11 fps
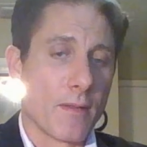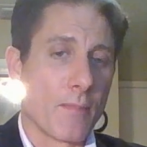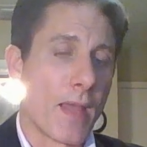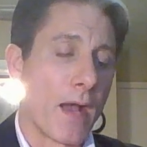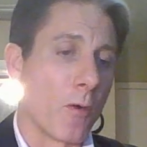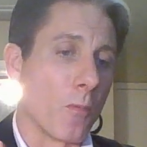
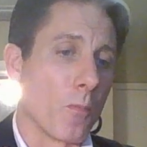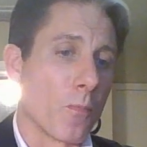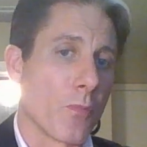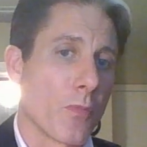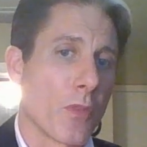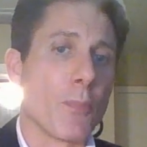Now,
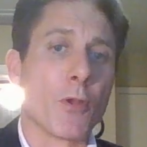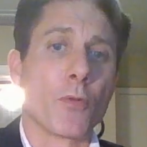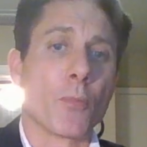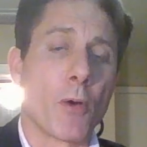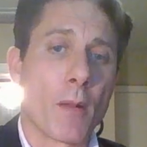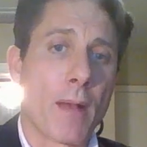the beautiful
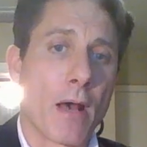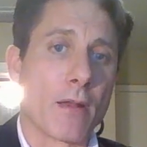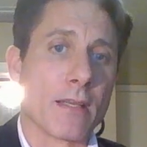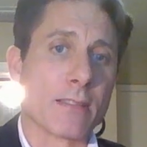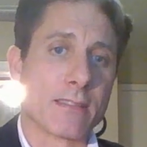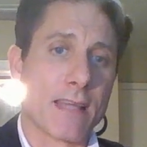part about it
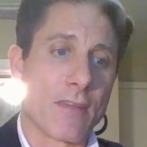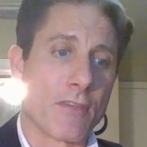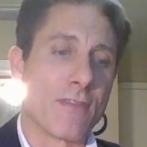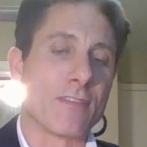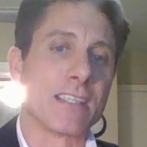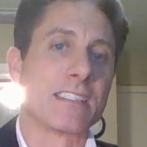is that
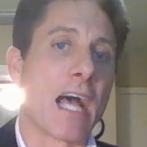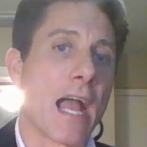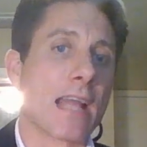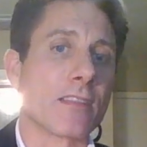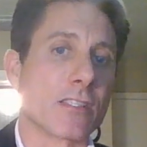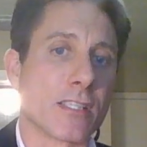they've
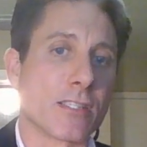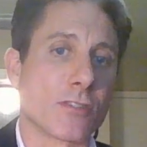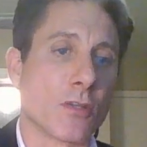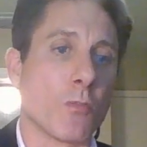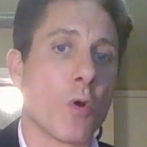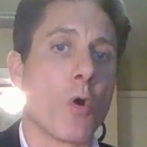designed the
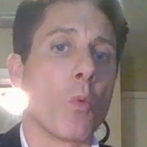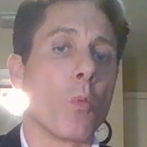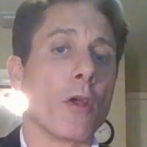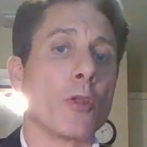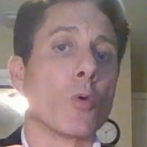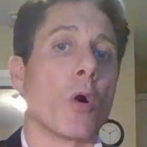system
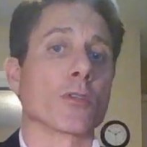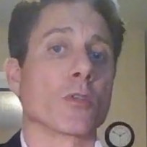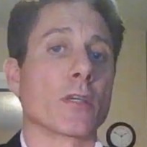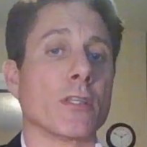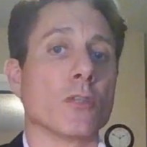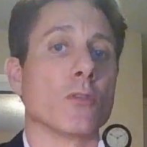where you also
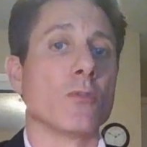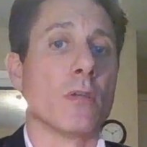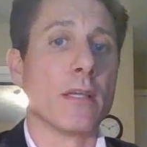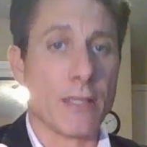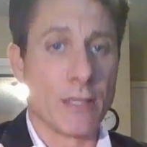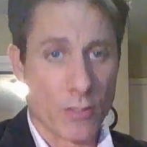can do,
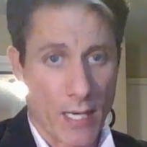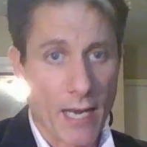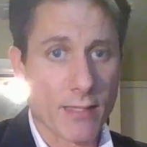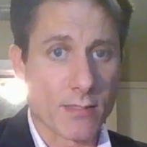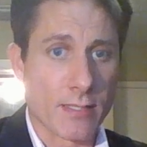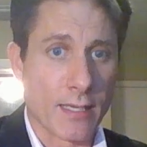in the
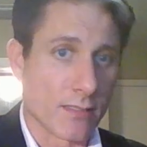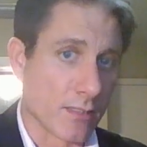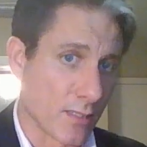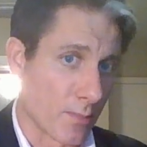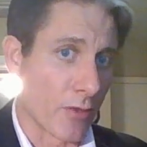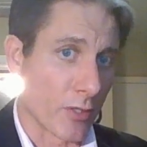United States and
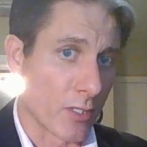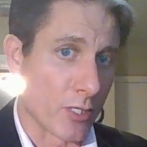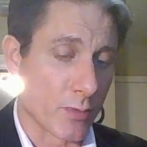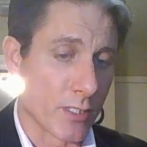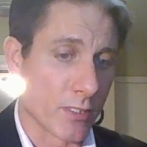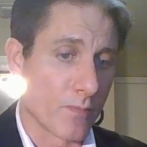some other
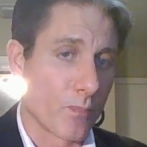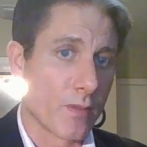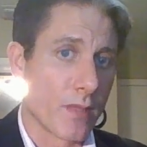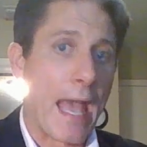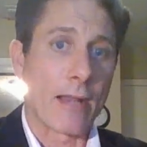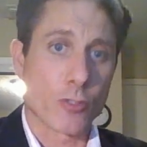countries,
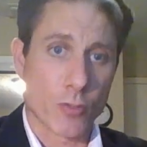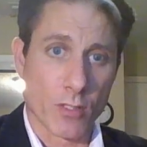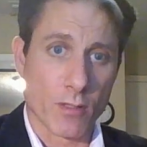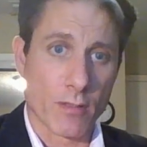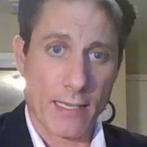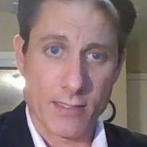extra
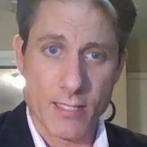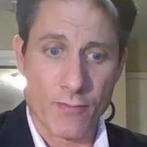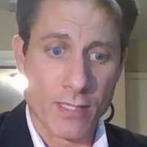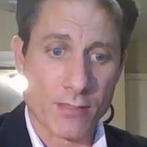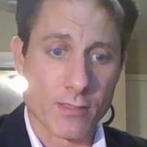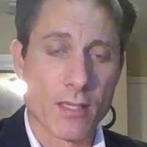
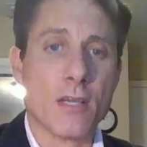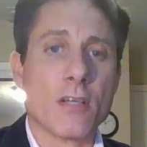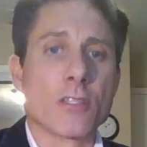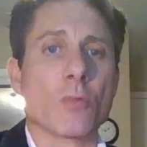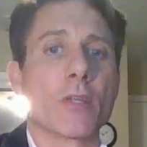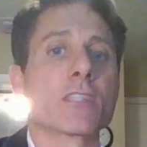activities
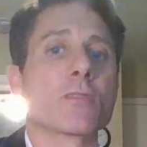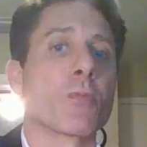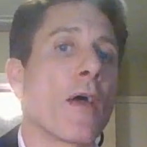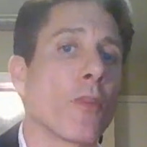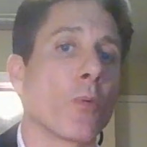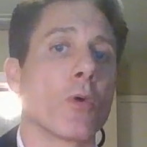to really
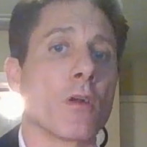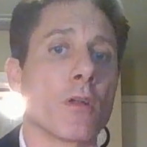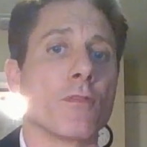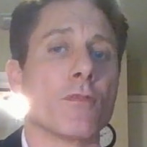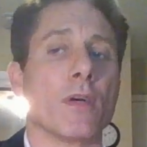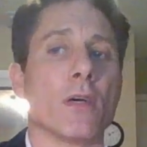spread the word
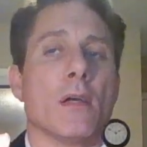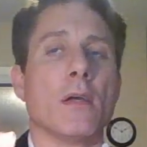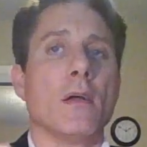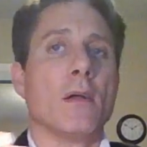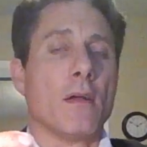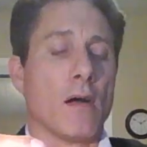of
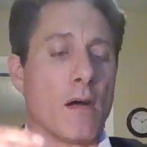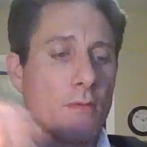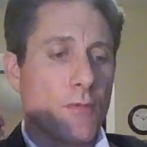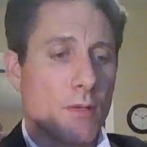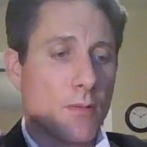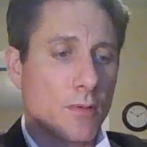
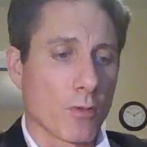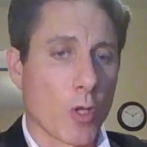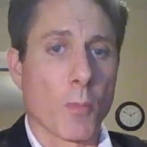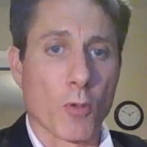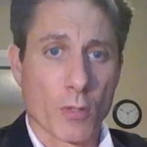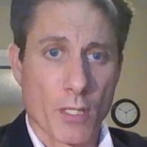the
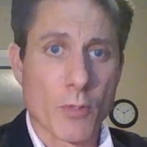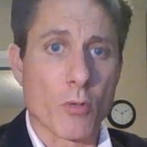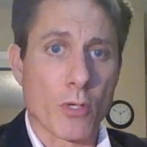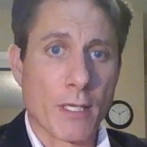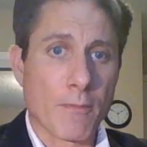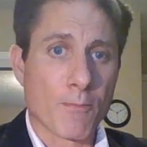global
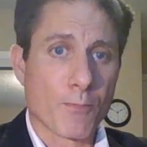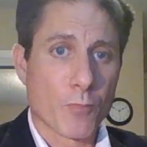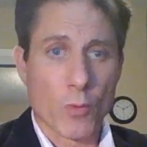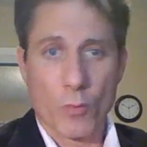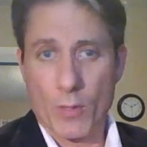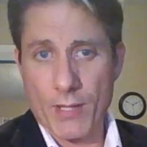community
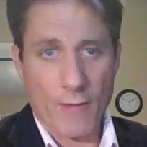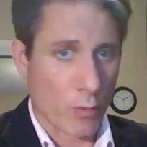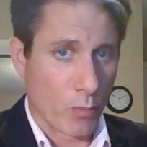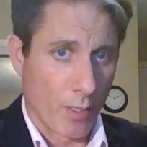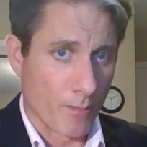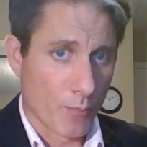with
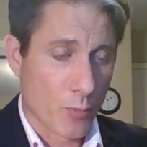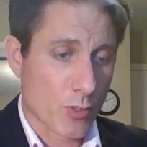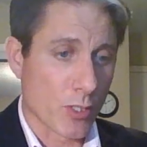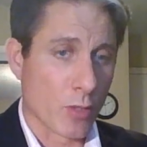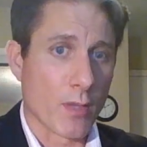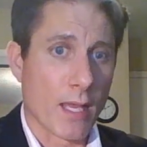everyone.
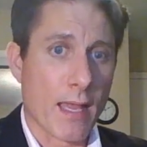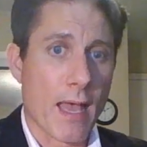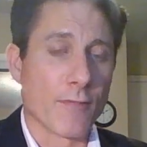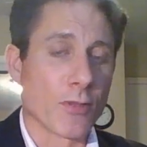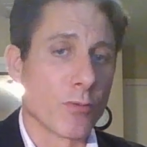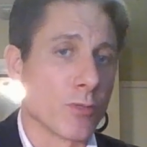So they
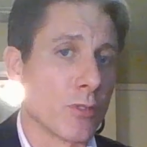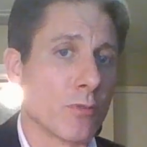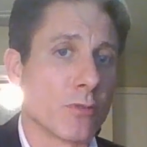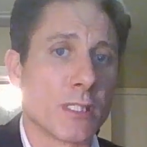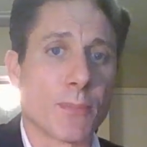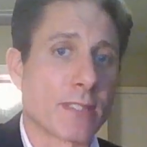have you do
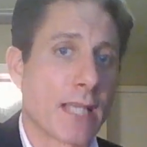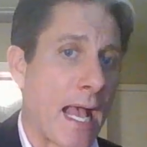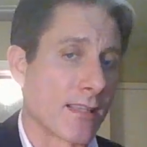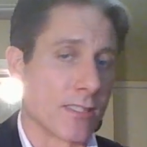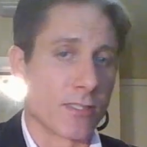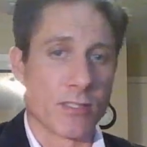simple
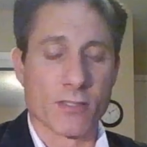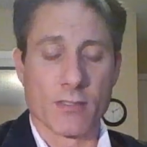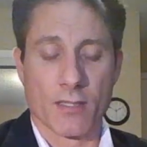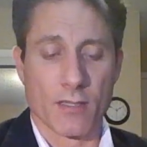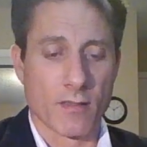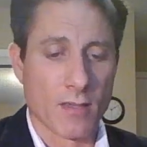tasks such as
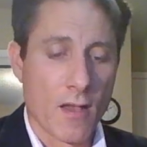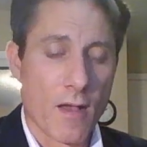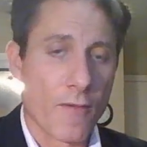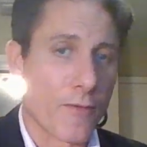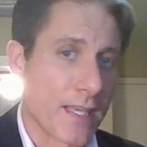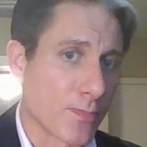a
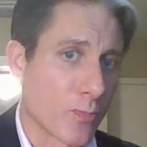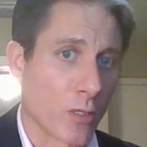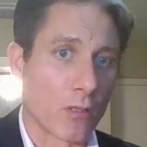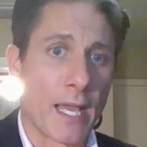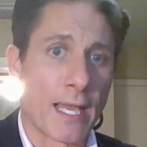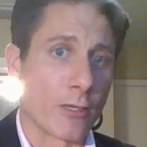Facebook
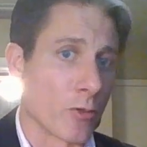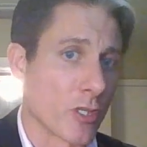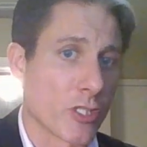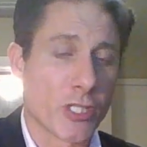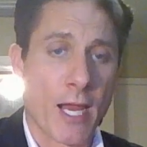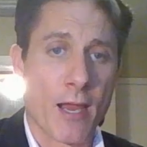like or a
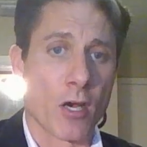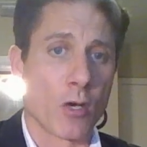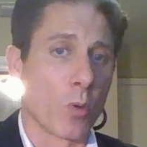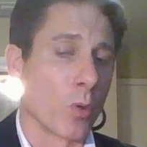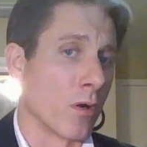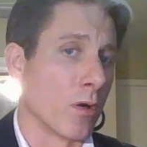share
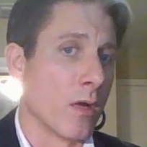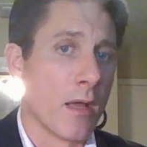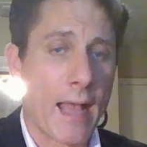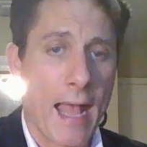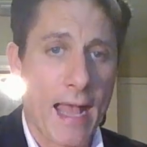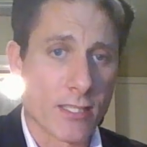or
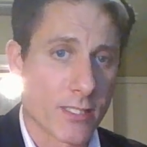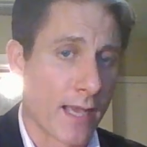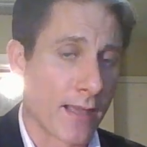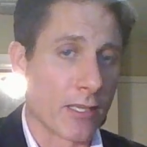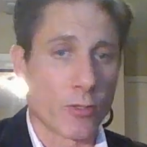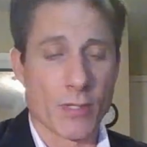
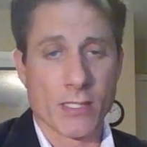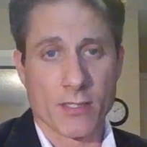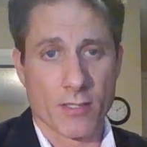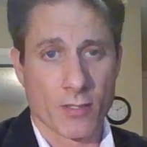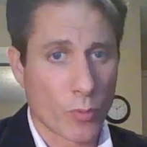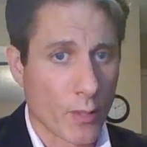hashtag increase
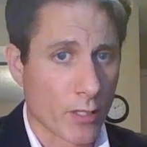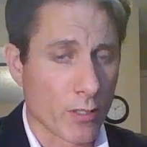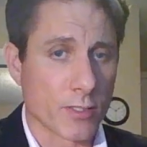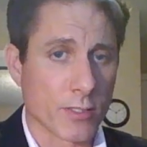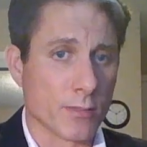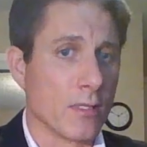on Twitter
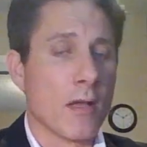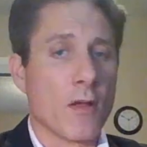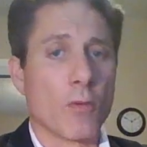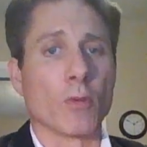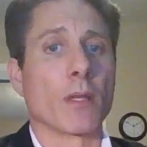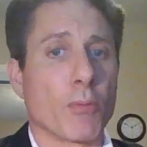to
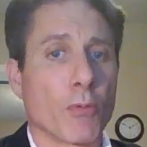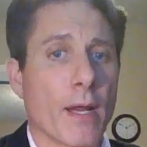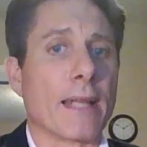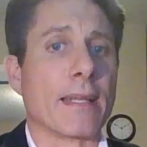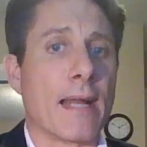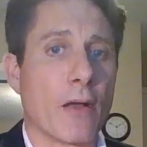really
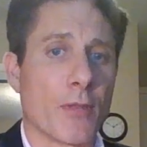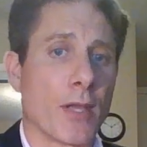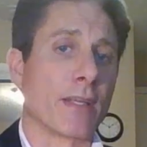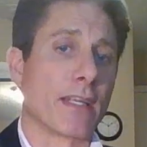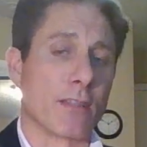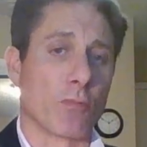brand it out there
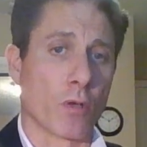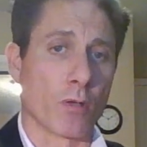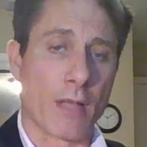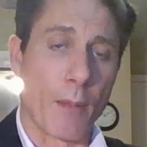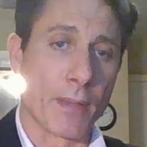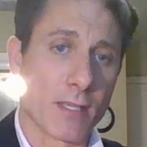and get the world
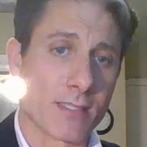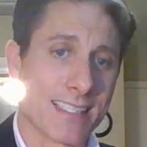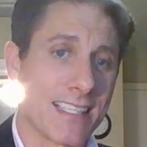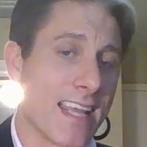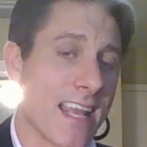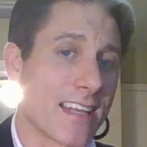out. Because at
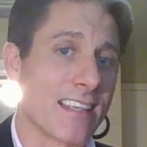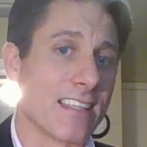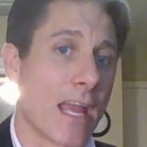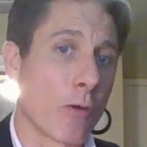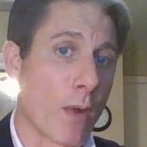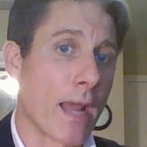the end of the
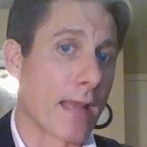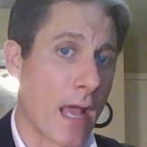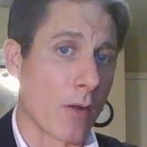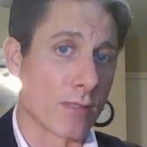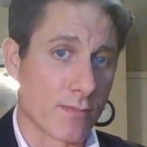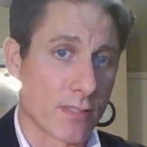day, right now,
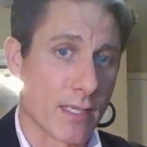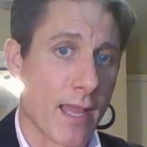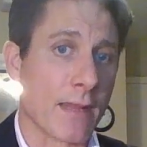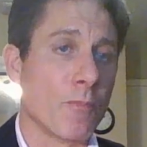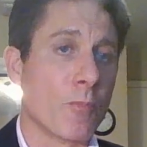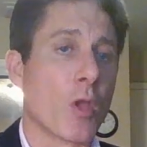as of
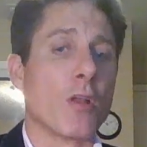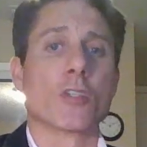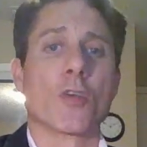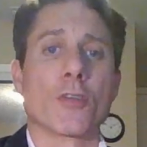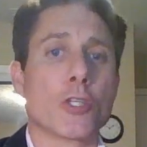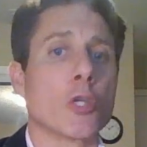today, there's
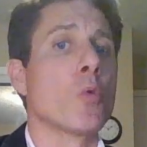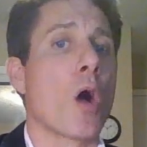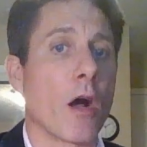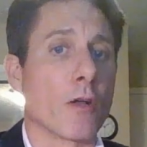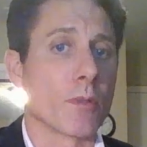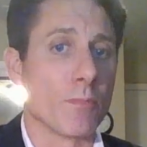over
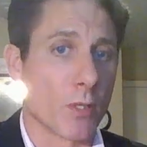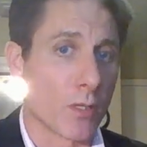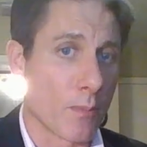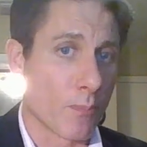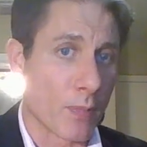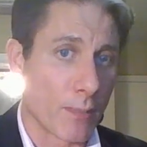200
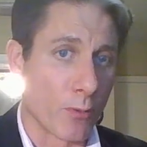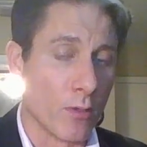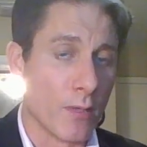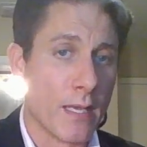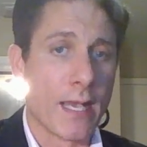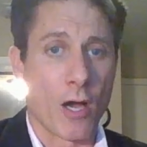million people
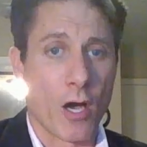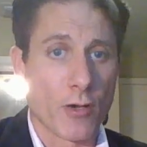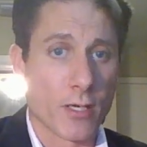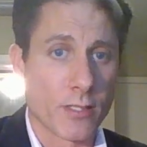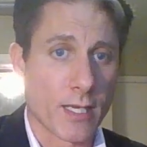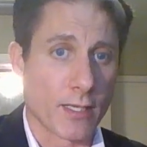in
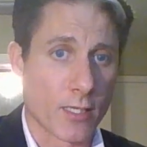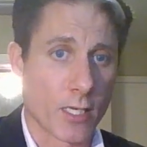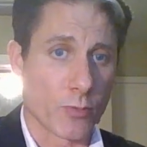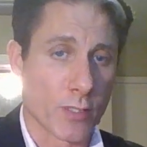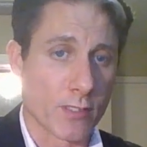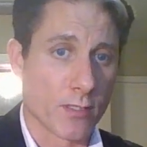110
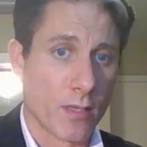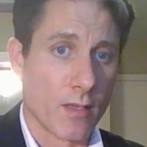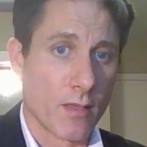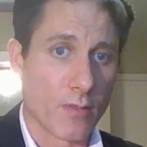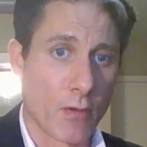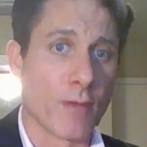countries
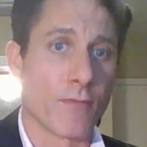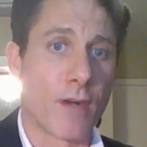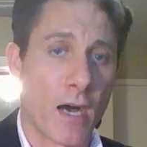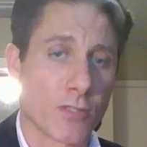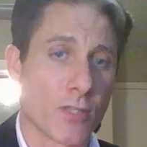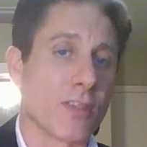that are
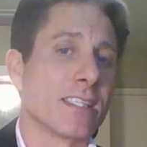involved. So this